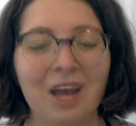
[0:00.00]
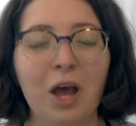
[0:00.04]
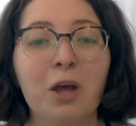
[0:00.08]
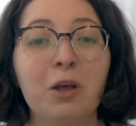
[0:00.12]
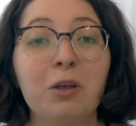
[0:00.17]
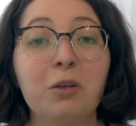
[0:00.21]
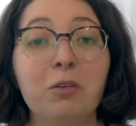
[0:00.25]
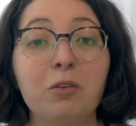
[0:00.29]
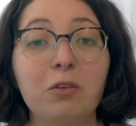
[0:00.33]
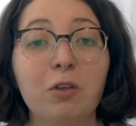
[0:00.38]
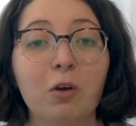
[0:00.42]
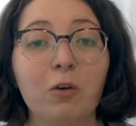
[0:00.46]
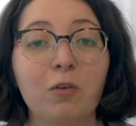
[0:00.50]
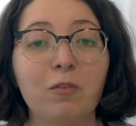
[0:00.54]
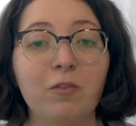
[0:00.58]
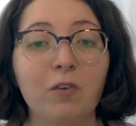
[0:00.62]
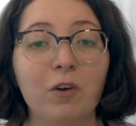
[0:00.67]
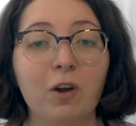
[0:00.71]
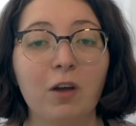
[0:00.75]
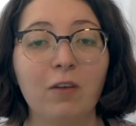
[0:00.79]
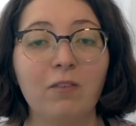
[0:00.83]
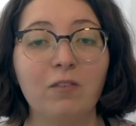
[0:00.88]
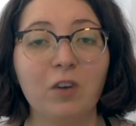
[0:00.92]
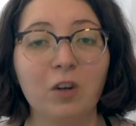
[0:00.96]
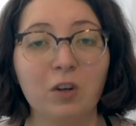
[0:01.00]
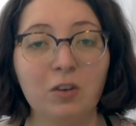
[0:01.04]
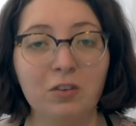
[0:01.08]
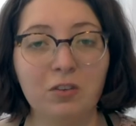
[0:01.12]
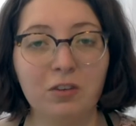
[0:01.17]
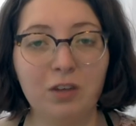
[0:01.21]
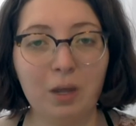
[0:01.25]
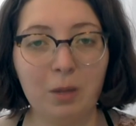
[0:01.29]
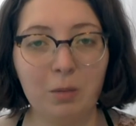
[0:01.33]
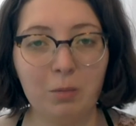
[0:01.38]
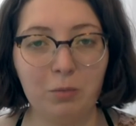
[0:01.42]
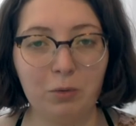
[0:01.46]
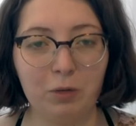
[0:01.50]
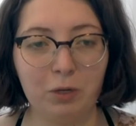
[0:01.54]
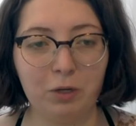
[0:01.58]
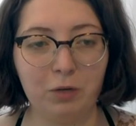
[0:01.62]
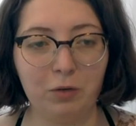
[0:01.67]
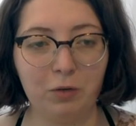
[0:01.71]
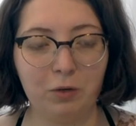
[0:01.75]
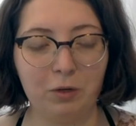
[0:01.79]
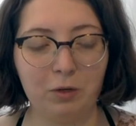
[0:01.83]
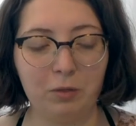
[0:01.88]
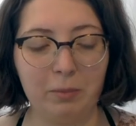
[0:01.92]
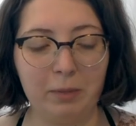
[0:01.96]
So for our first step, we're
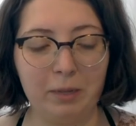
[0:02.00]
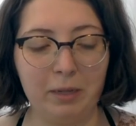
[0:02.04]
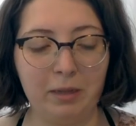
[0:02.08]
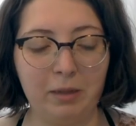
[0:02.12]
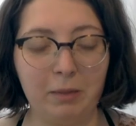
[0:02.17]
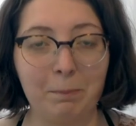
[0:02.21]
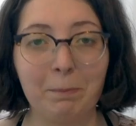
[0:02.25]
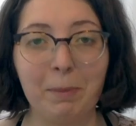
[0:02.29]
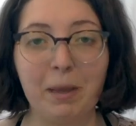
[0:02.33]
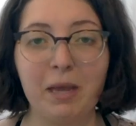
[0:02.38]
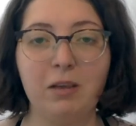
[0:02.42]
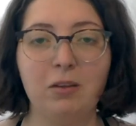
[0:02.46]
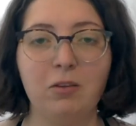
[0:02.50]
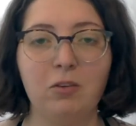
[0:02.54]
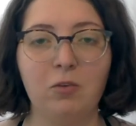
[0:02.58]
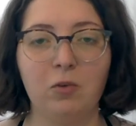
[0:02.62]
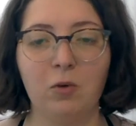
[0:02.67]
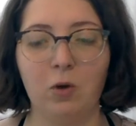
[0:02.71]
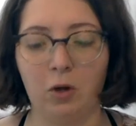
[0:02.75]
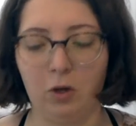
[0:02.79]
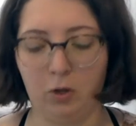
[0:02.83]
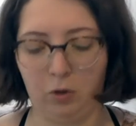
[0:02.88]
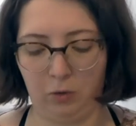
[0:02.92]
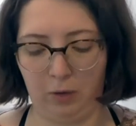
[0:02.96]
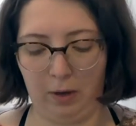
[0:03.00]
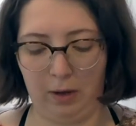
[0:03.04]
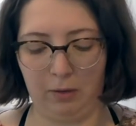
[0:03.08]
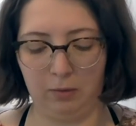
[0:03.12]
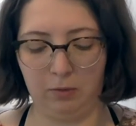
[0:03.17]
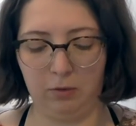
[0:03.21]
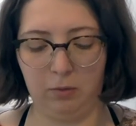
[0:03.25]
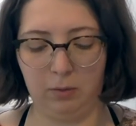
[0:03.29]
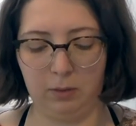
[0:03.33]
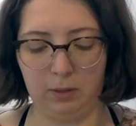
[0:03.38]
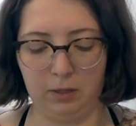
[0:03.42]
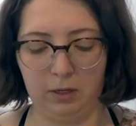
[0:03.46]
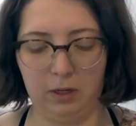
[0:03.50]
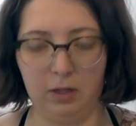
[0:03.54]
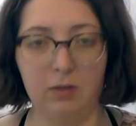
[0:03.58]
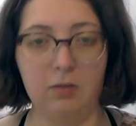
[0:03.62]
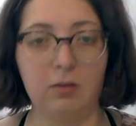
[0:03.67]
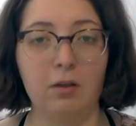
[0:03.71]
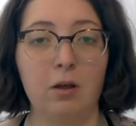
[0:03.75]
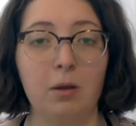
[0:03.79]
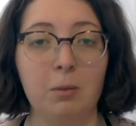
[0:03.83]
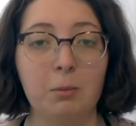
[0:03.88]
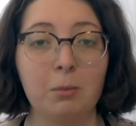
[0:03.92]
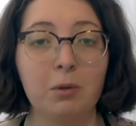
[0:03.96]
going to make the base for our crowns. We're going to take
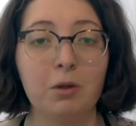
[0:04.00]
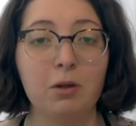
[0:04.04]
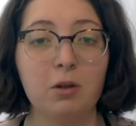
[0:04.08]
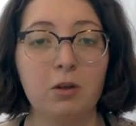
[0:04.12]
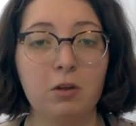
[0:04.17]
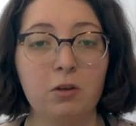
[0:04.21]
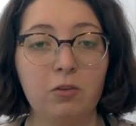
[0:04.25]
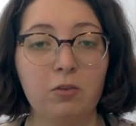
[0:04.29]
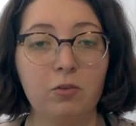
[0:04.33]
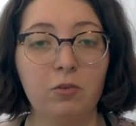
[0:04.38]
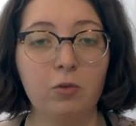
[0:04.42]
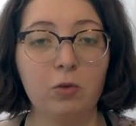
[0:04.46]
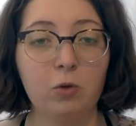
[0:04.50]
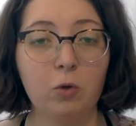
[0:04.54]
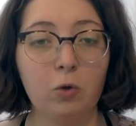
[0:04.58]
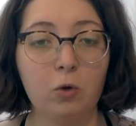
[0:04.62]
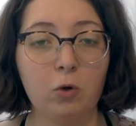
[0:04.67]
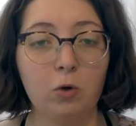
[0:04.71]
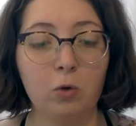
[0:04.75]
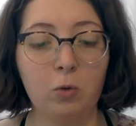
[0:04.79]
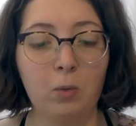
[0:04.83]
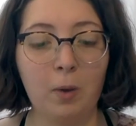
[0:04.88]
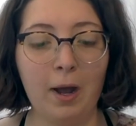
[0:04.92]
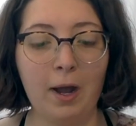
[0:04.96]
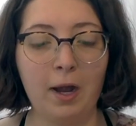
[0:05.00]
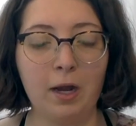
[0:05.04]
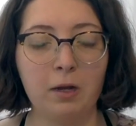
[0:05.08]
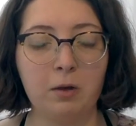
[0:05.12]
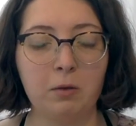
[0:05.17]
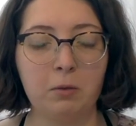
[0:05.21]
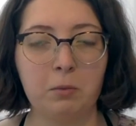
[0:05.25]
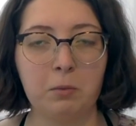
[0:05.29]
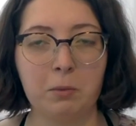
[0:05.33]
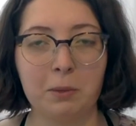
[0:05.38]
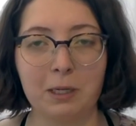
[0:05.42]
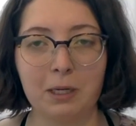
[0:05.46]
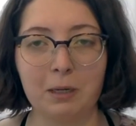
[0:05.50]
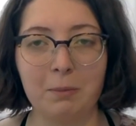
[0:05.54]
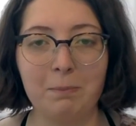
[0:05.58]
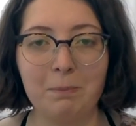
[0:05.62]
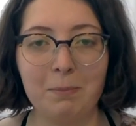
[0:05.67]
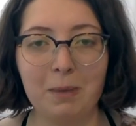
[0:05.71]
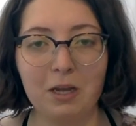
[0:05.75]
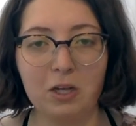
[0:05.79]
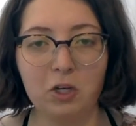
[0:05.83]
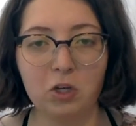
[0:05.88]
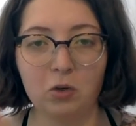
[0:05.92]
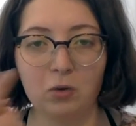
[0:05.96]
some floral wire, we're going to
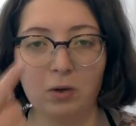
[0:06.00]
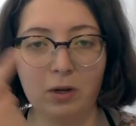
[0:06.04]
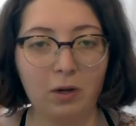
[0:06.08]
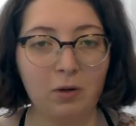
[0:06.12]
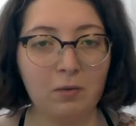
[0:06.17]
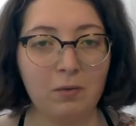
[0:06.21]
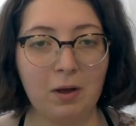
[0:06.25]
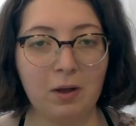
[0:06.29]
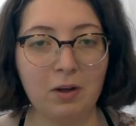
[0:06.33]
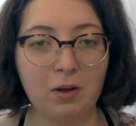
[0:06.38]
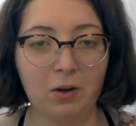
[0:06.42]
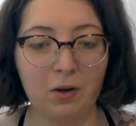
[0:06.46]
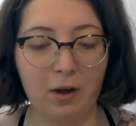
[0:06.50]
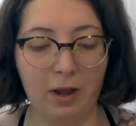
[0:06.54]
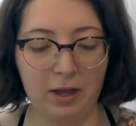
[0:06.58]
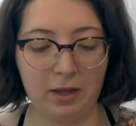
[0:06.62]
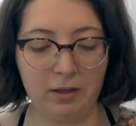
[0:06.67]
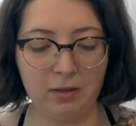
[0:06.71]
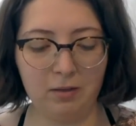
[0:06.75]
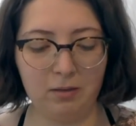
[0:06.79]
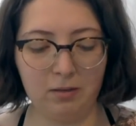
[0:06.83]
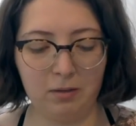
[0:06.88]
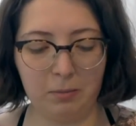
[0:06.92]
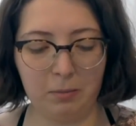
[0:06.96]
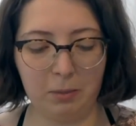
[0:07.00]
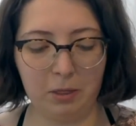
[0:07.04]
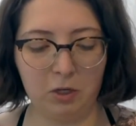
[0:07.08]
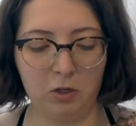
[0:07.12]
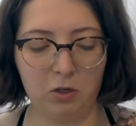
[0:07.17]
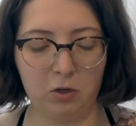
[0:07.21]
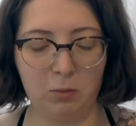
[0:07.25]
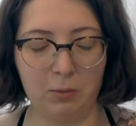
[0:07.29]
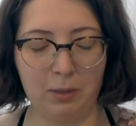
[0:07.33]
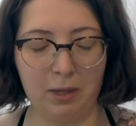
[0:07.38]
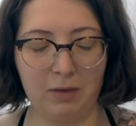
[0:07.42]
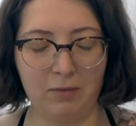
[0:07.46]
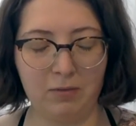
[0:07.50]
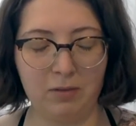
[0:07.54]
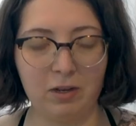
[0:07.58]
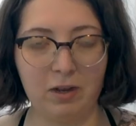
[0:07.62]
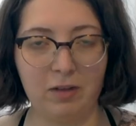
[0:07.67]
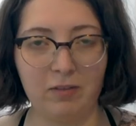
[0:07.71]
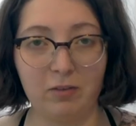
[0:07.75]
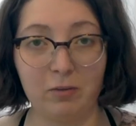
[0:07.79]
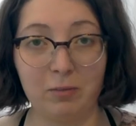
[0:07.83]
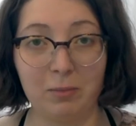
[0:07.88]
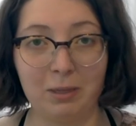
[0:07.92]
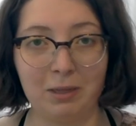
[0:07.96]
measure it around our heads and make sure we have
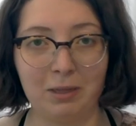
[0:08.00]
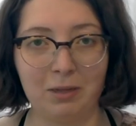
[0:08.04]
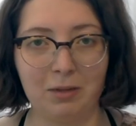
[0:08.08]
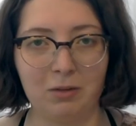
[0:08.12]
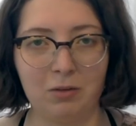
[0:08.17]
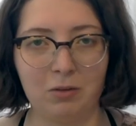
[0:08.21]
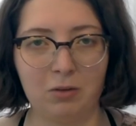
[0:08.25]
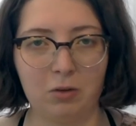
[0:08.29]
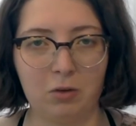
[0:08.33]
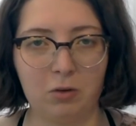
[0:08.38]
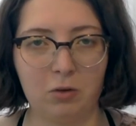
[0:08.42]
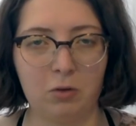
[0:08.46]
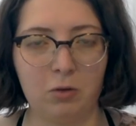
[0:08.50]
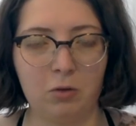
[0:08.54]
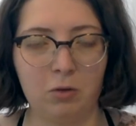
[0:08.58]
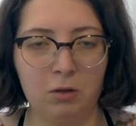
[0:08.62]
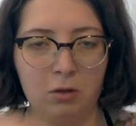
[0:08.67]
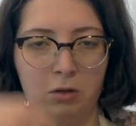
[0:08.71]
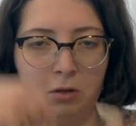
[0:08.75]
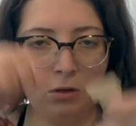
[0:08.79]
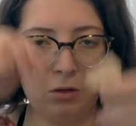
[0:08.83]
enough to make a little circle.